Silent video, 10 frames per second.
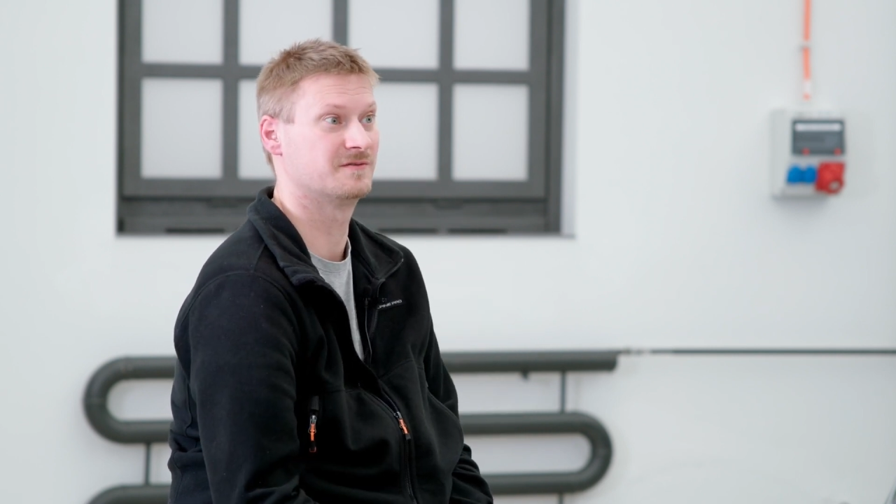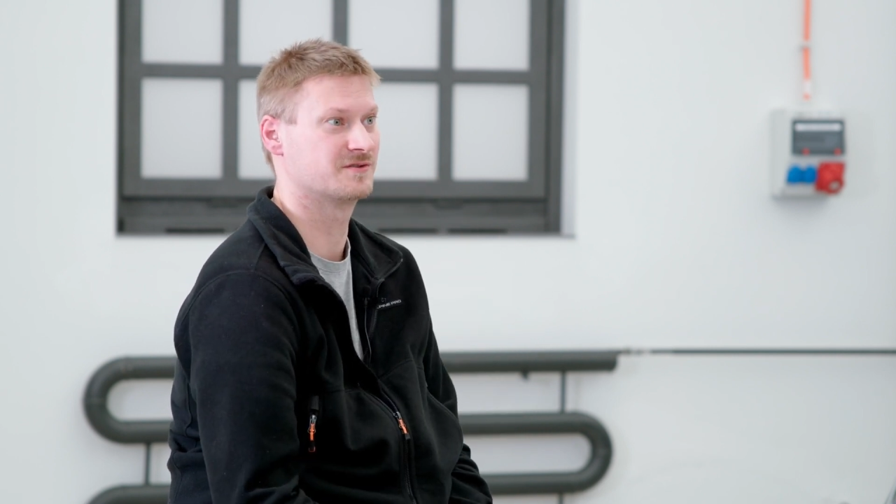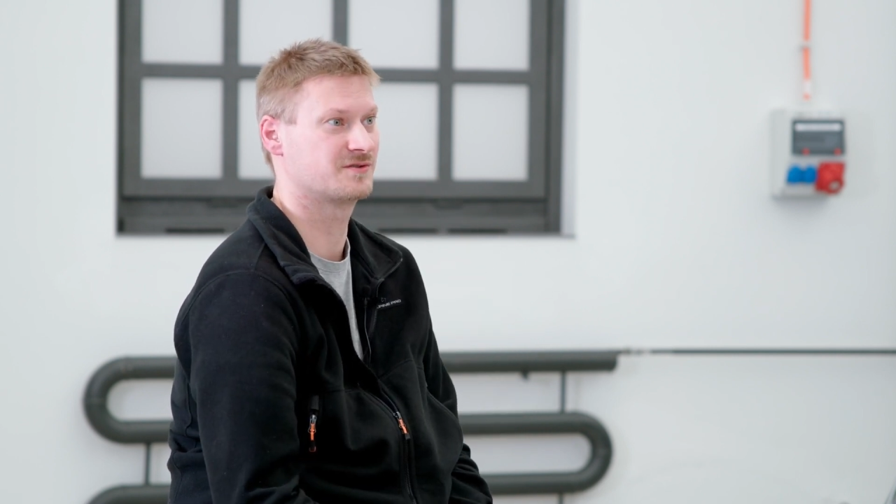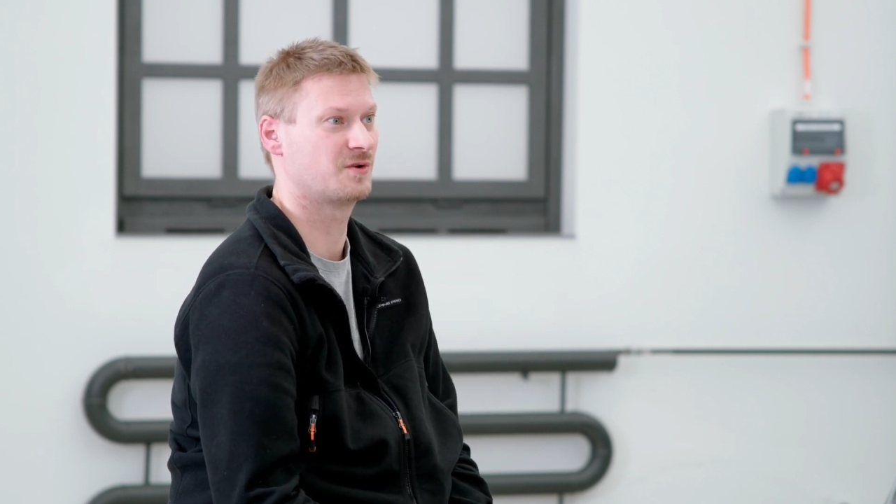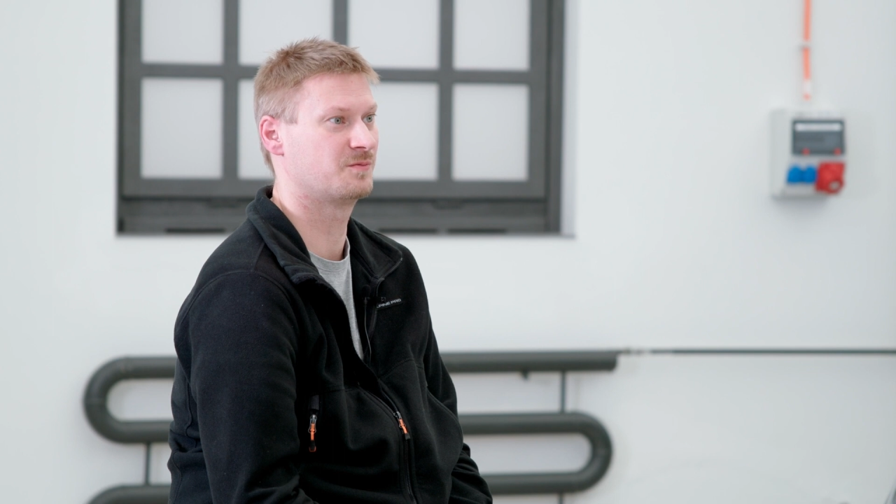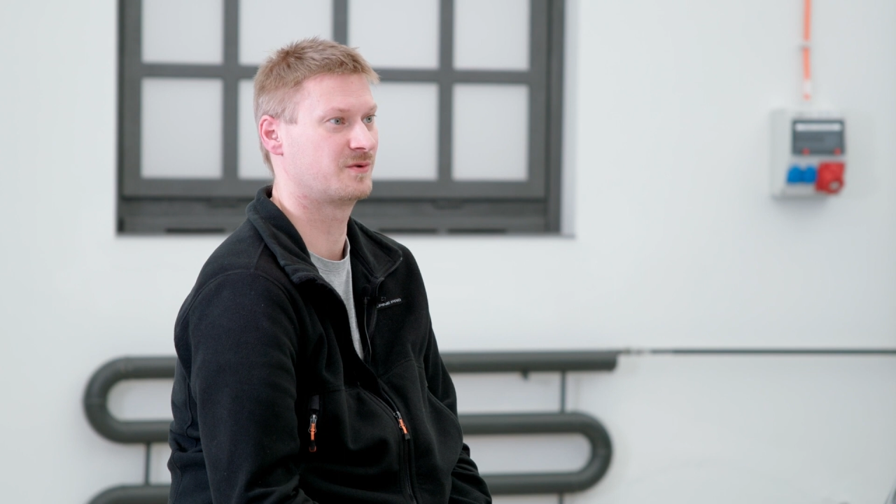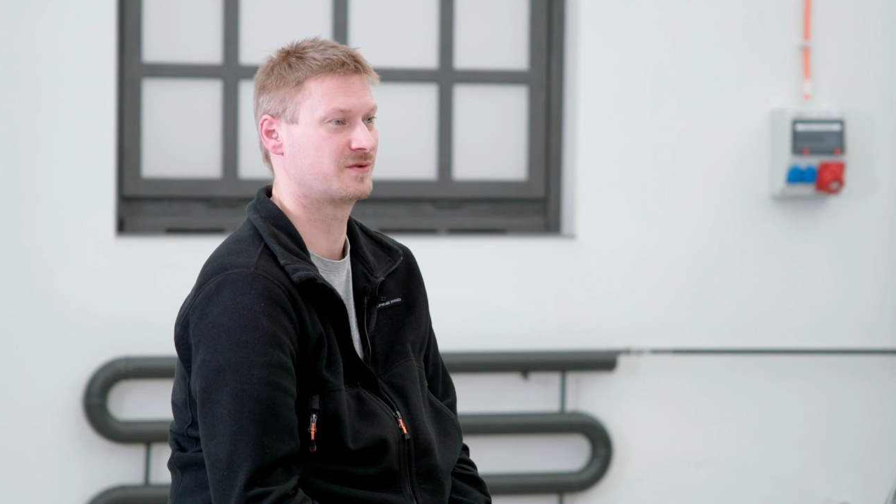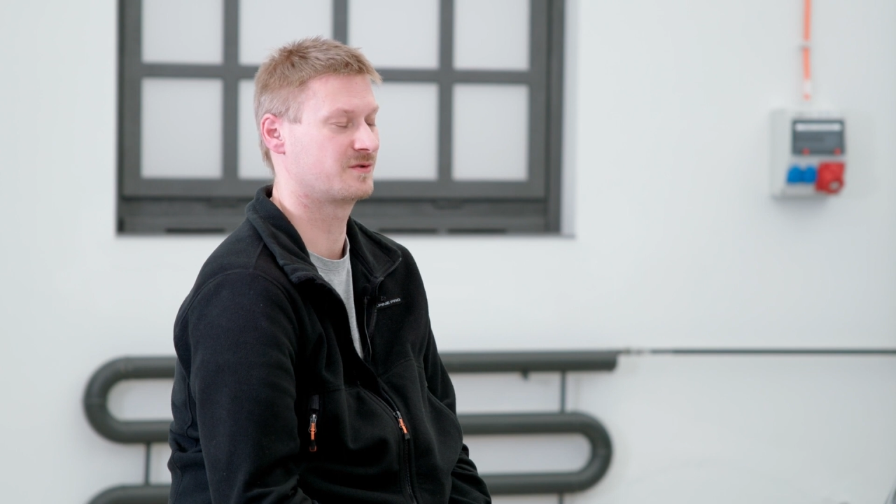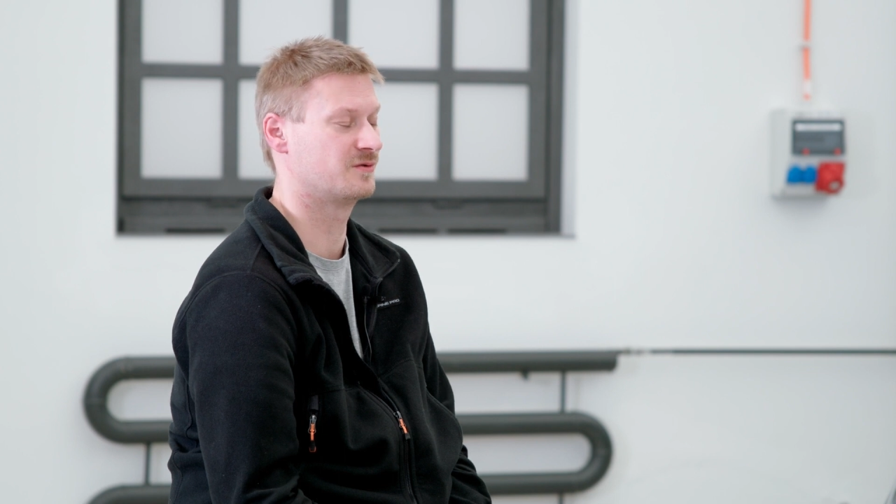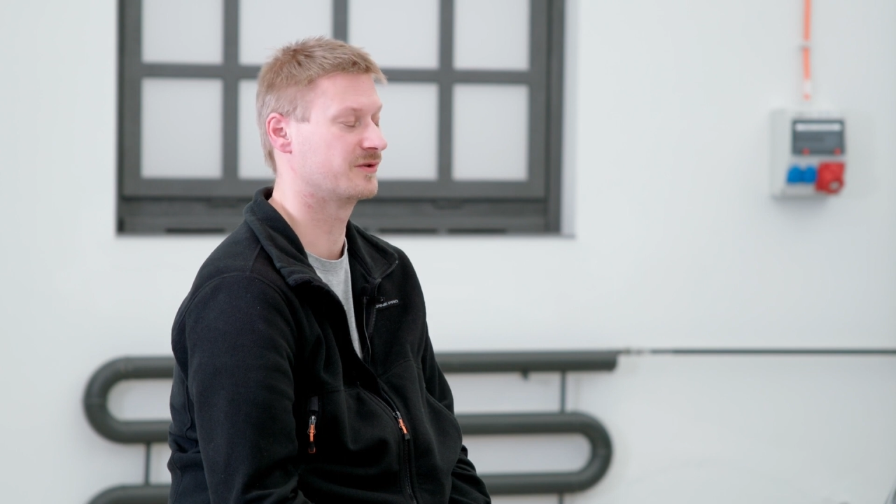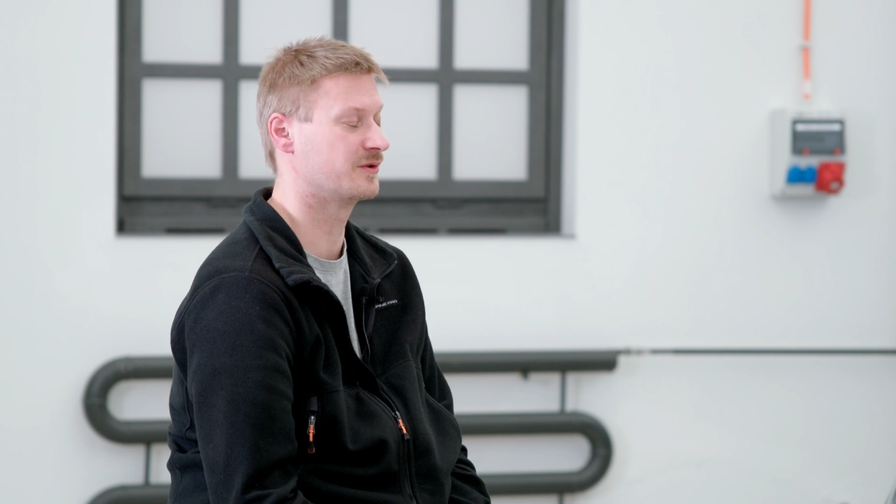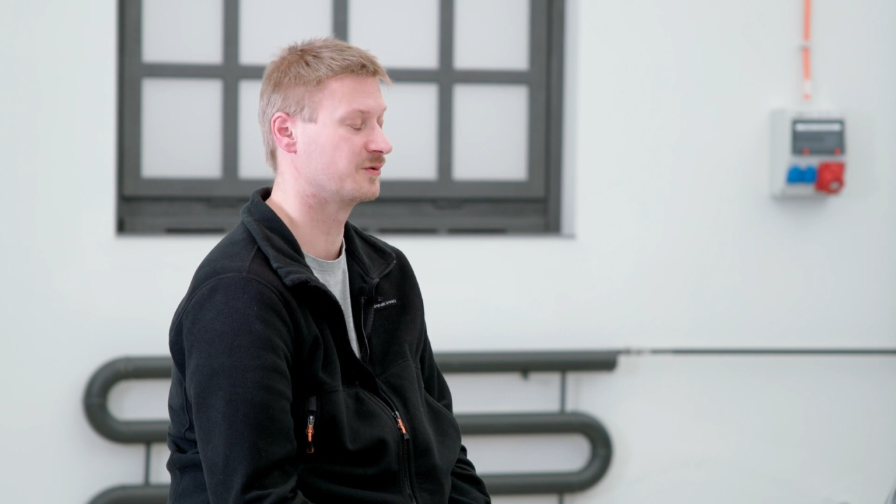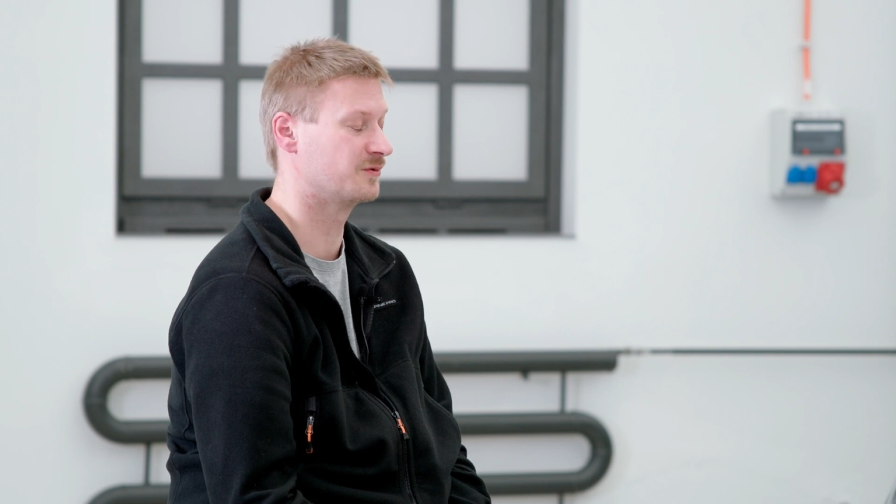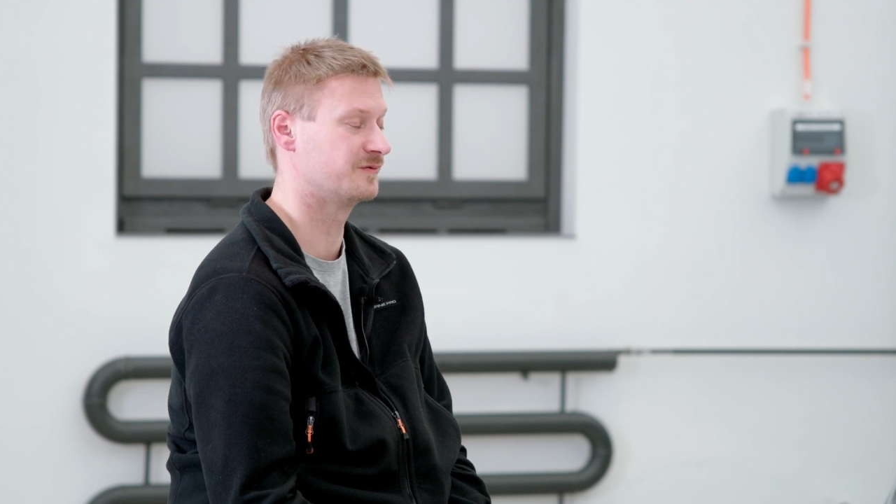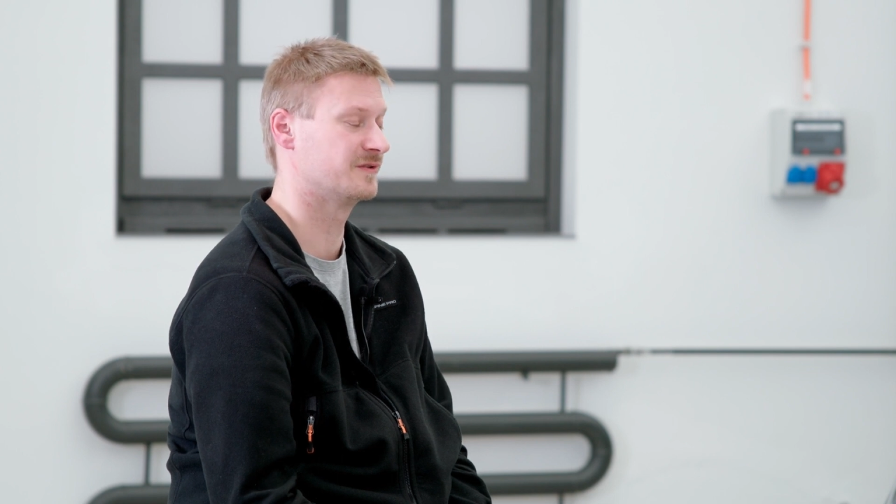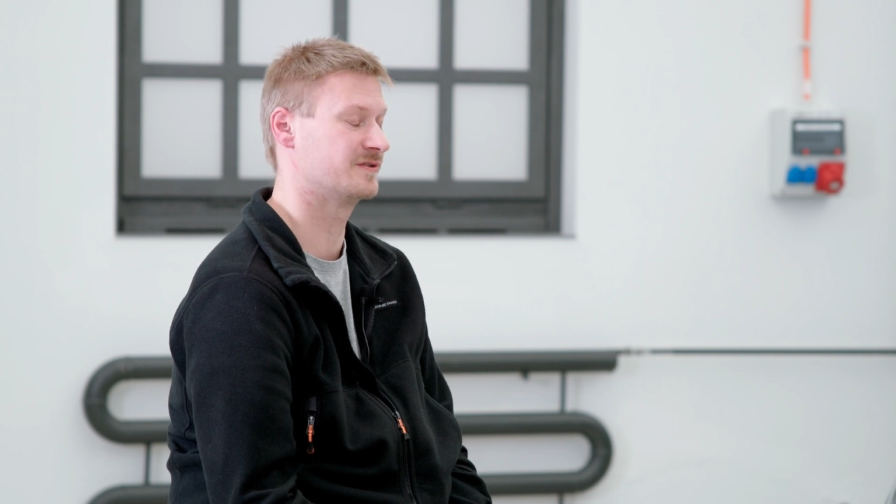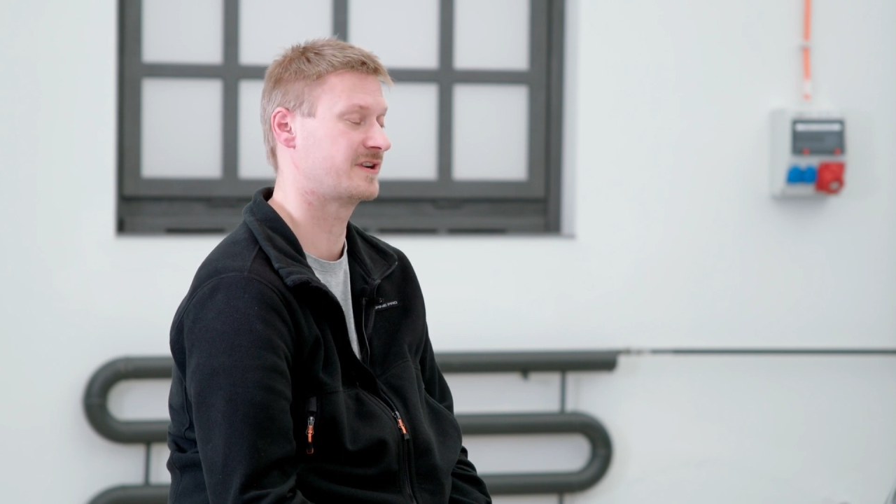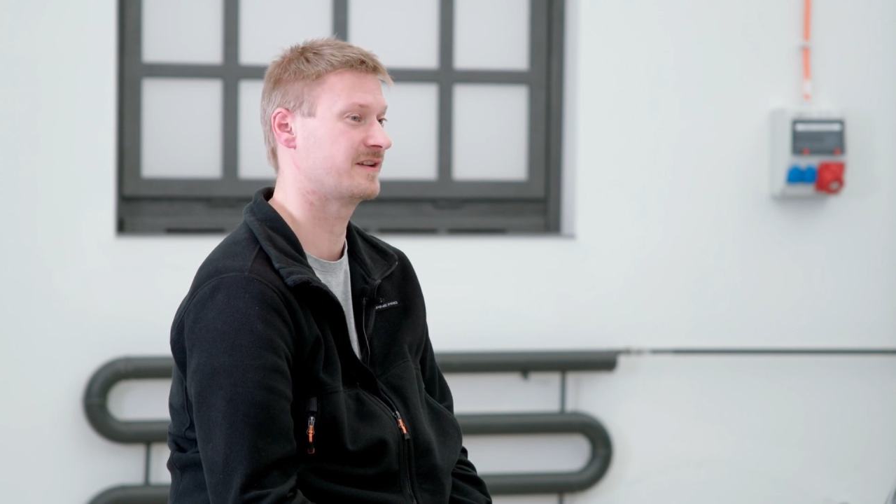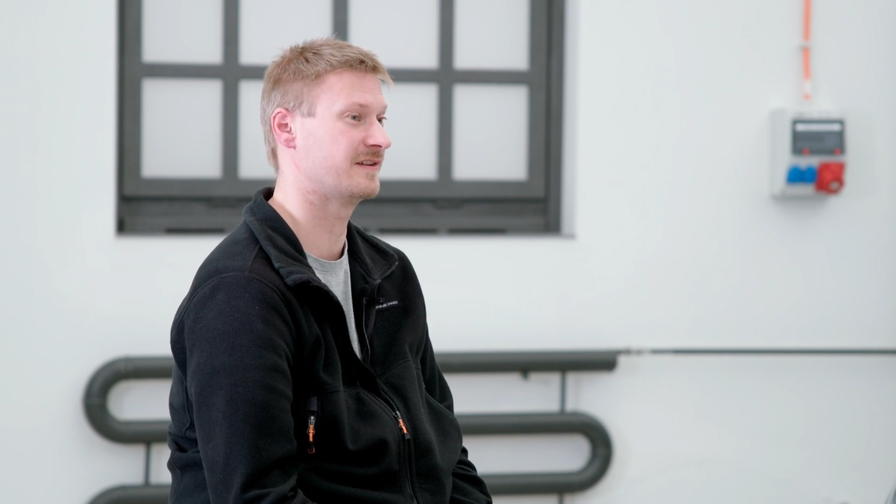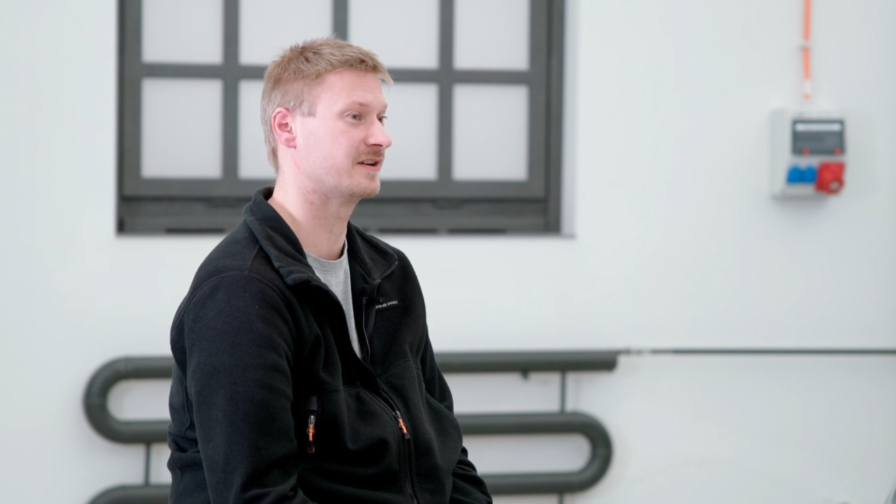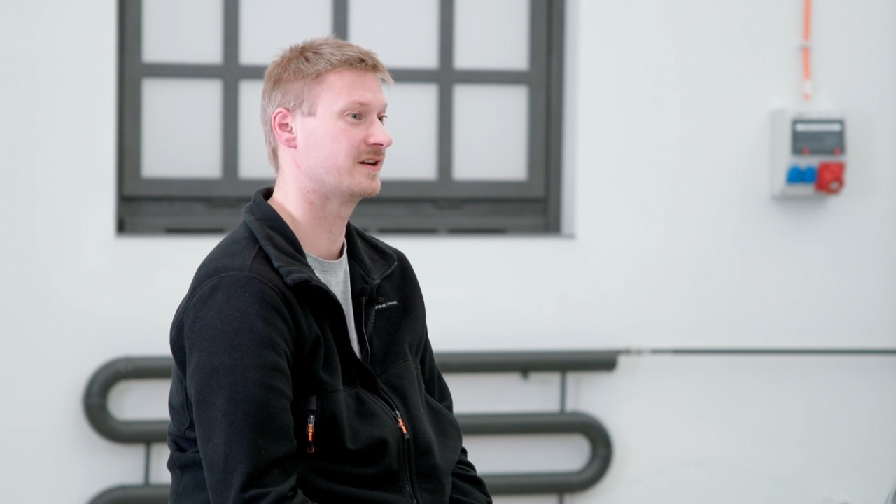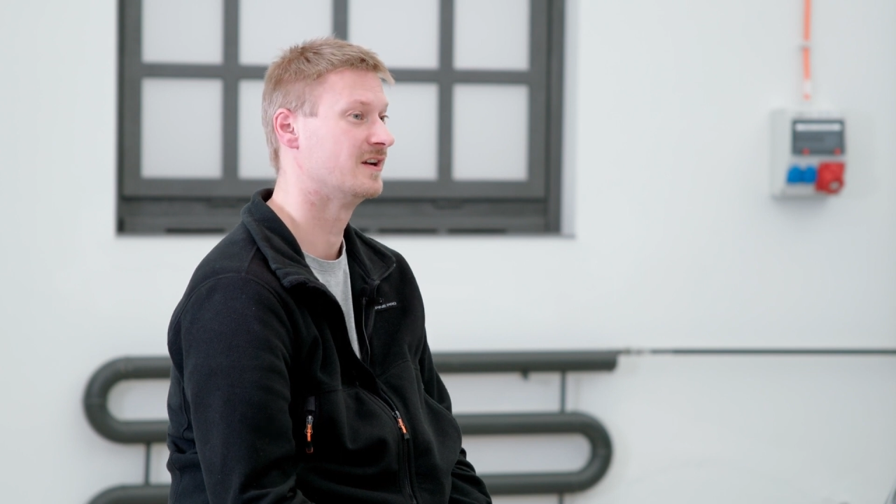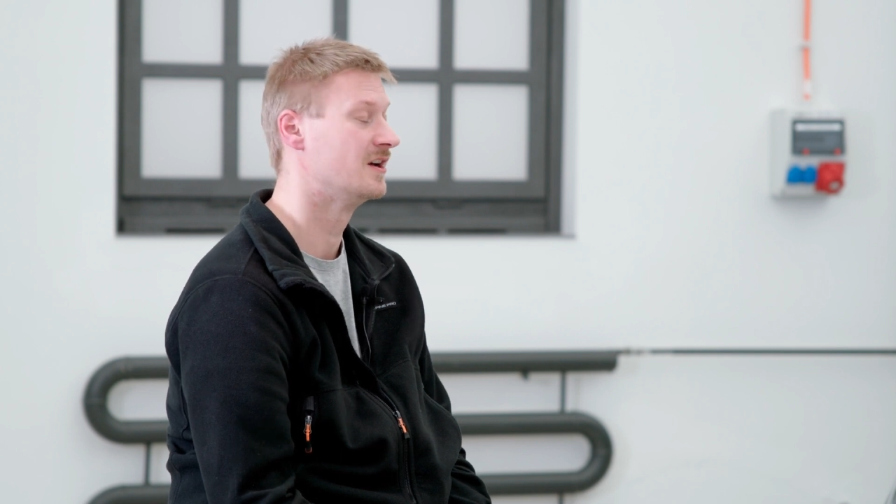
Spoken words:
will stop or continue with driving.